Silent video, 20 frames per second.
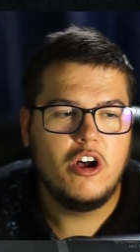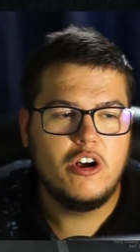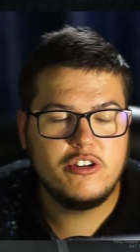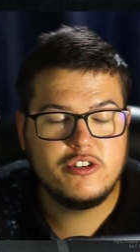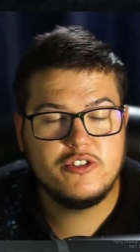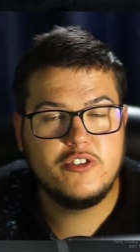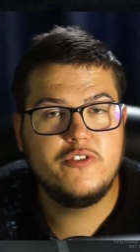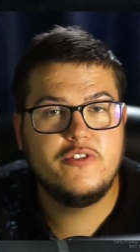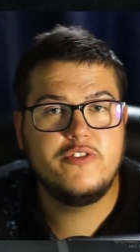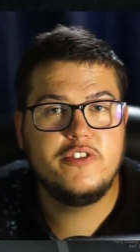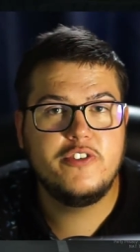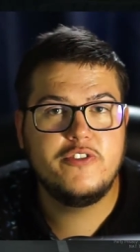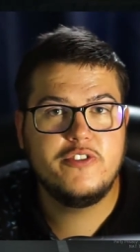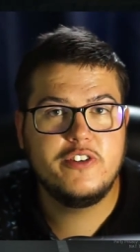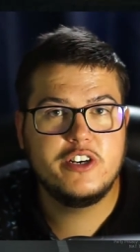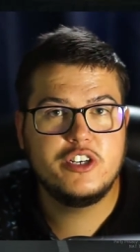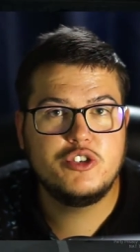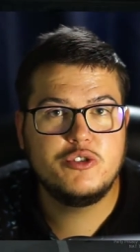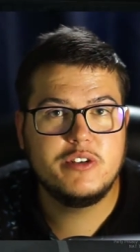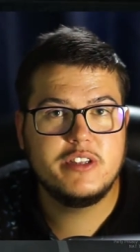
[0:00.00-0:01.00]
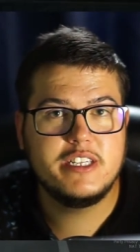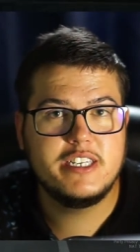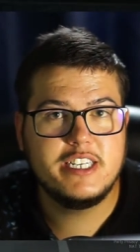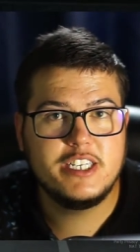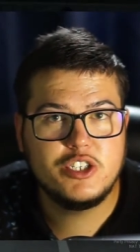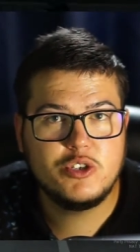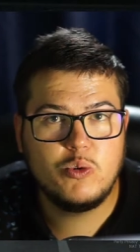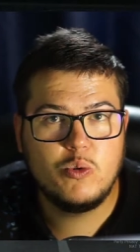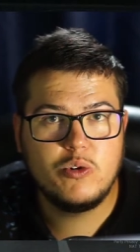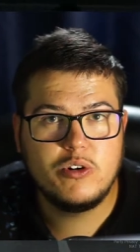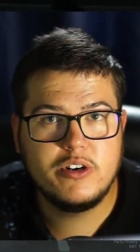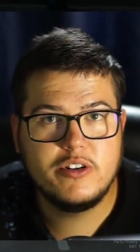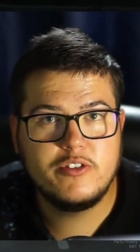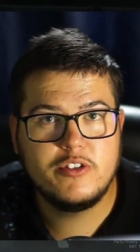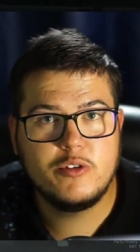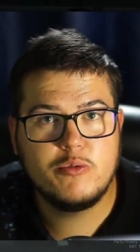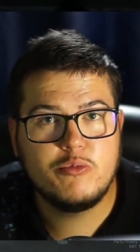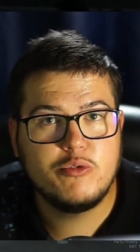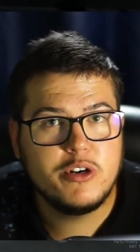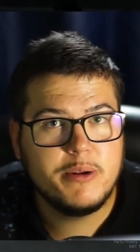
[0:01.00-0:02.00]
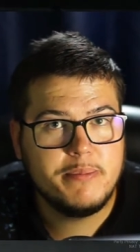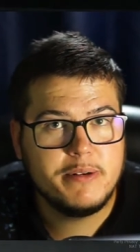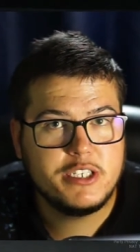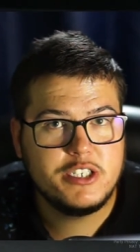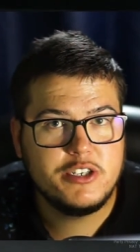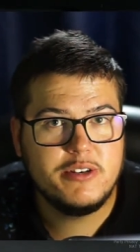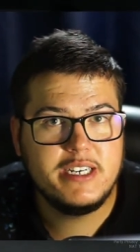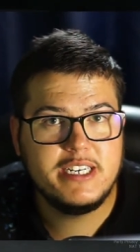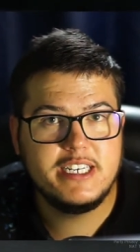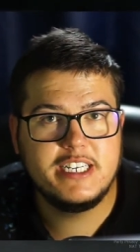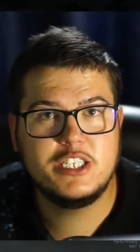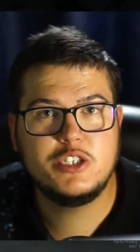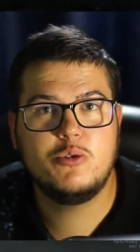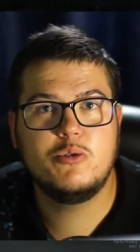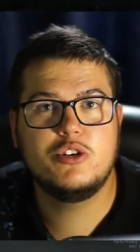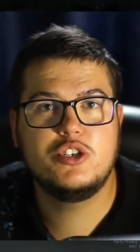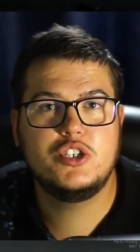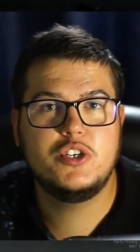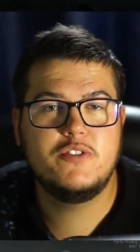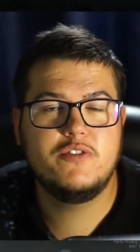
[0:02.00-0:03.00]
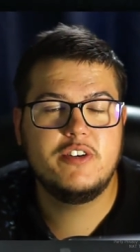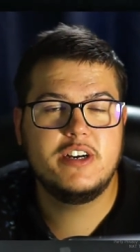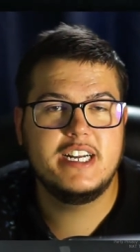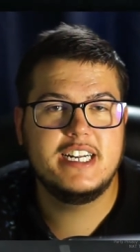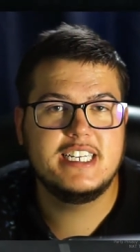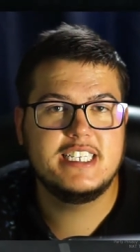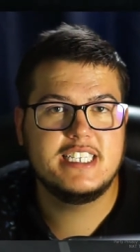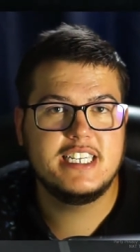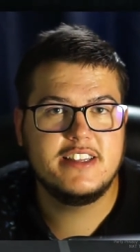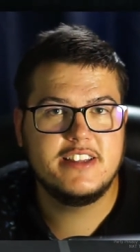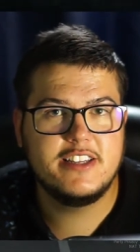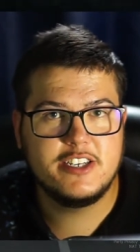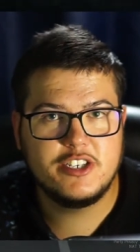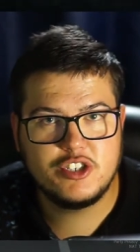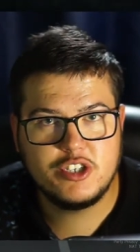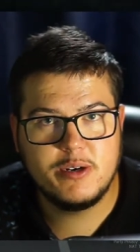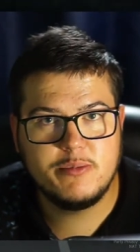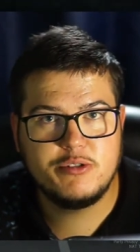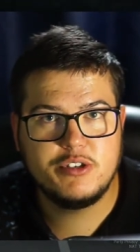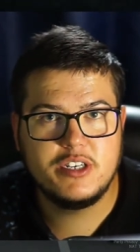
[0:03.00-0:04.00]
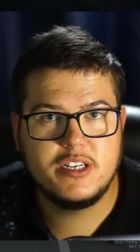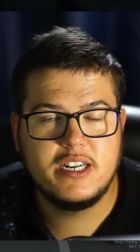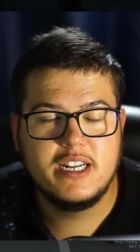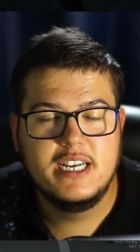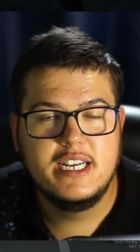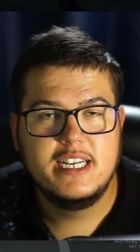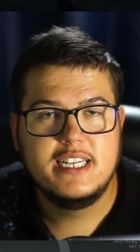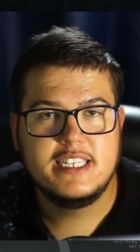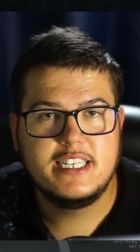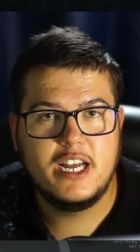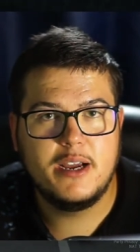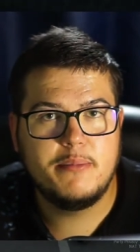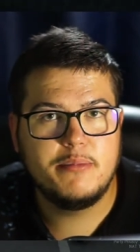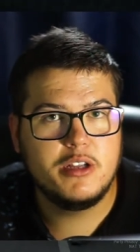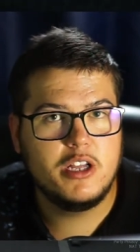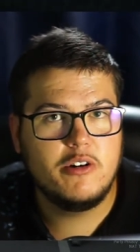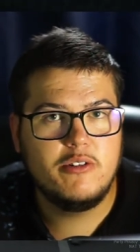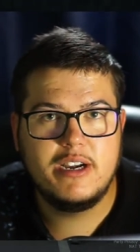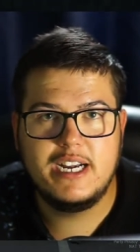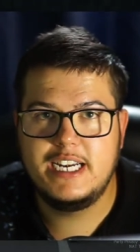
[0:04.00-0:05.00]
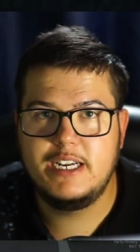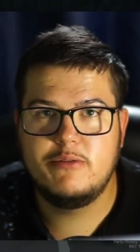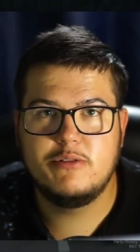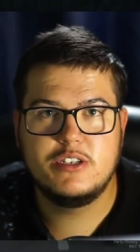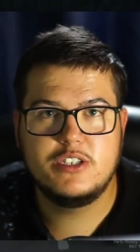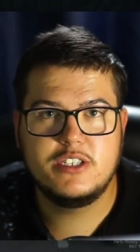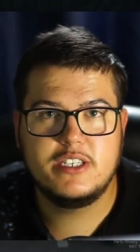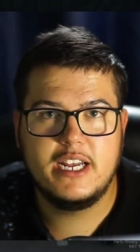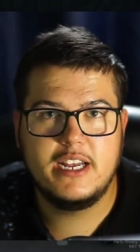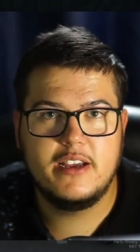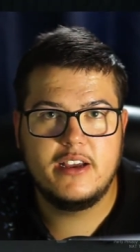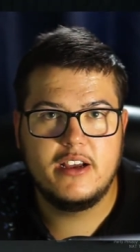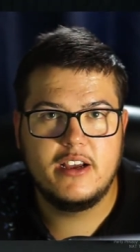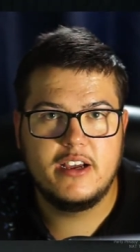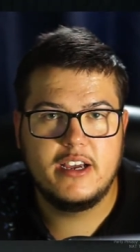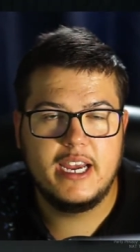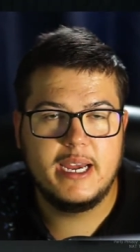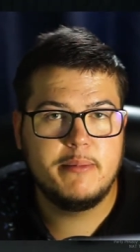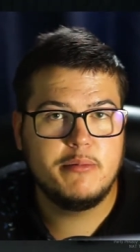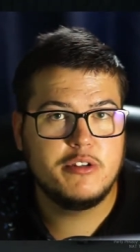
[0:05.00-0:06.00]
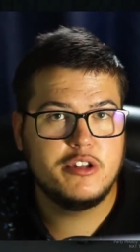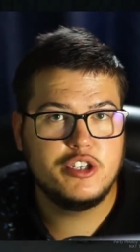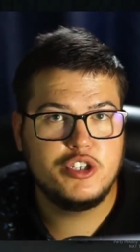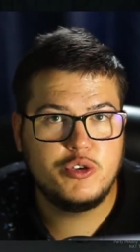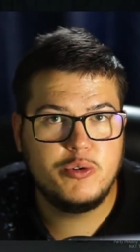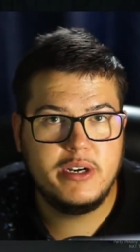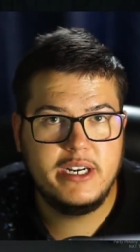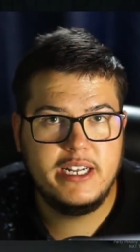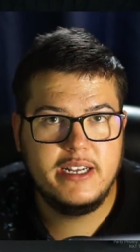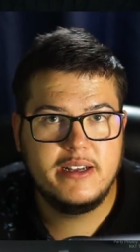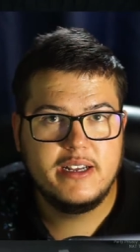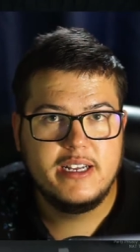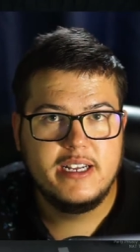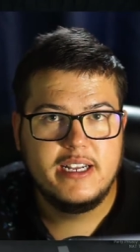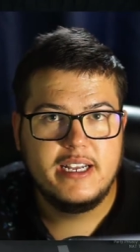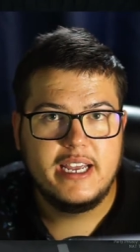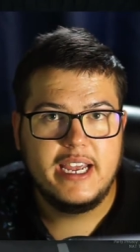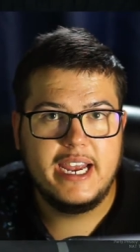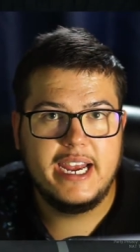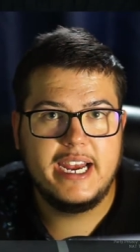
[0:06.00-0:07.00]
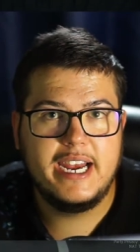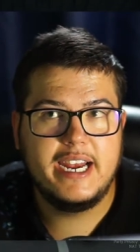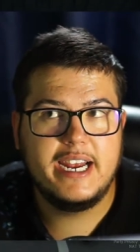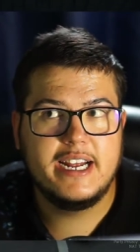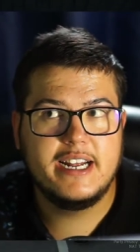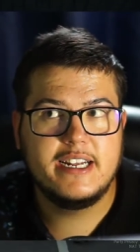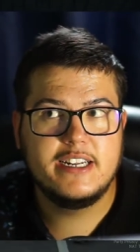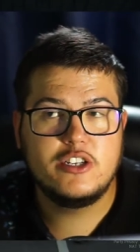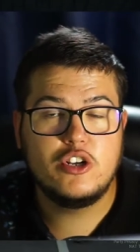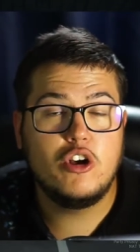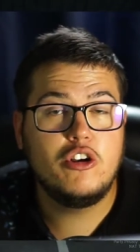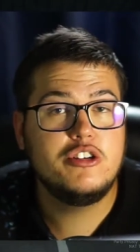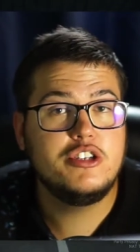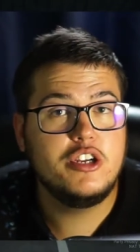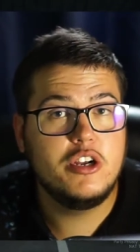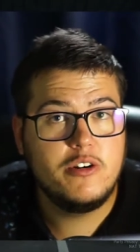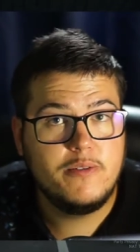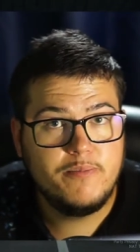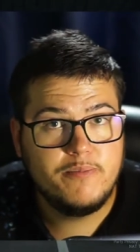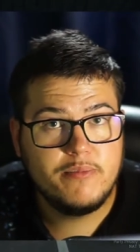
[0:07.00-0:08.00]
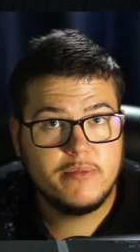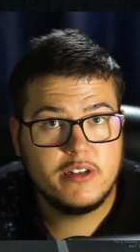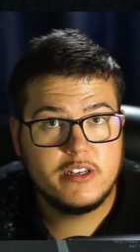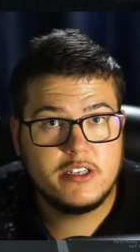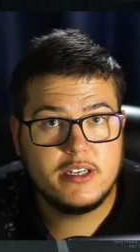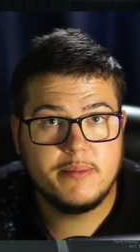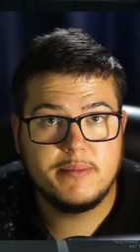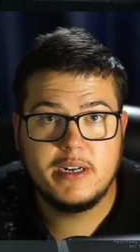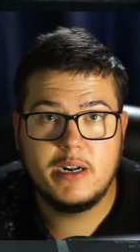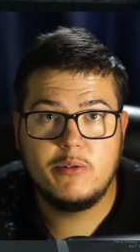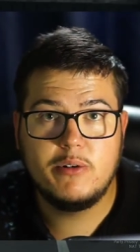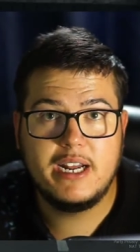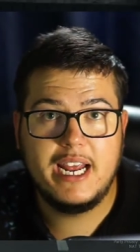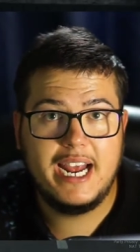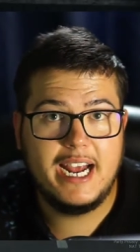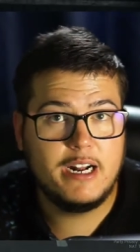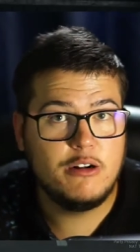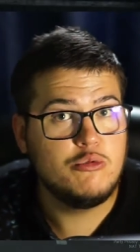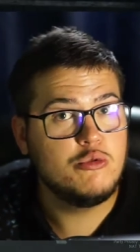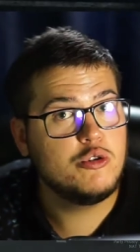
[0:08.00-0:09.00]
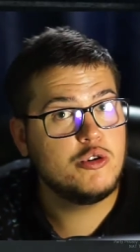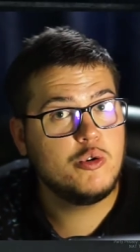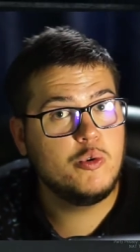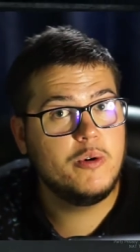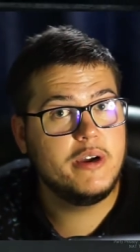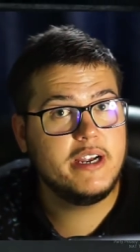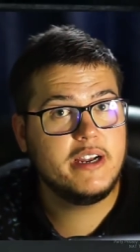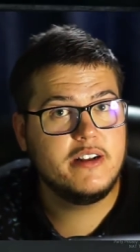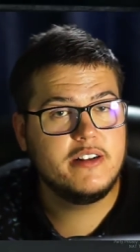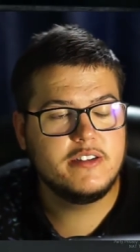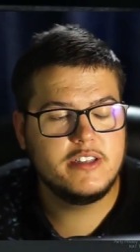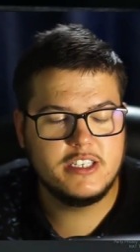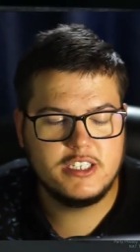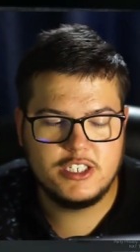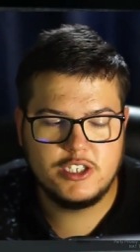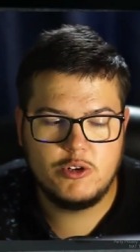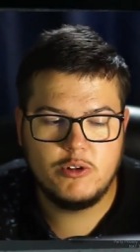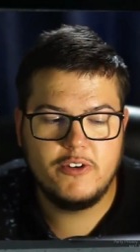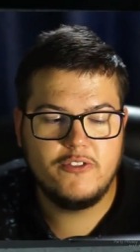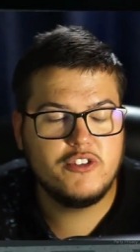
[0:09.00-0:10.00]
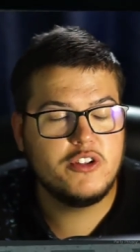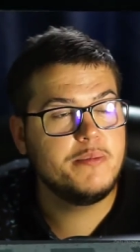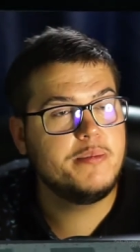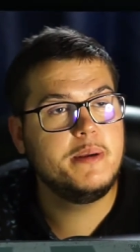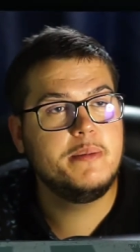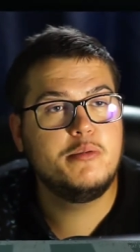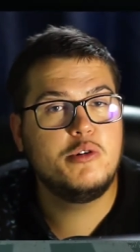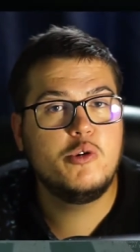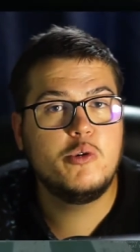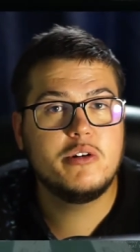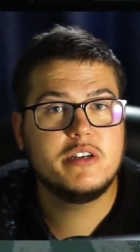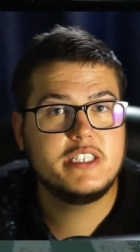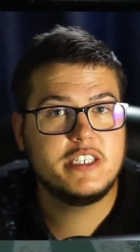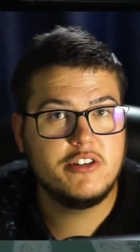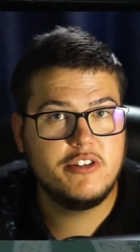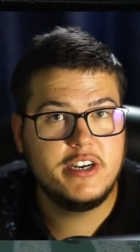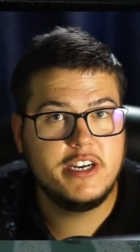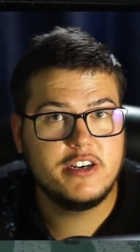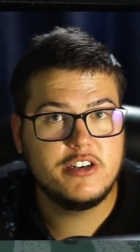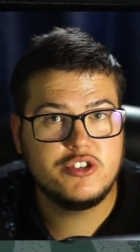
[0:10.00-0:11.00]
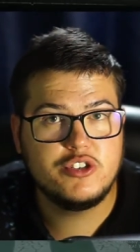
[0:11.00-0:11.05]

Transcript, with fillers: Also, feel free to join the Discord, the Rudey PaTudey Discord server. It is in the description down below. Anyone is uh, able to join it. And also, something I want to add real quick. This is only for the people who are still here.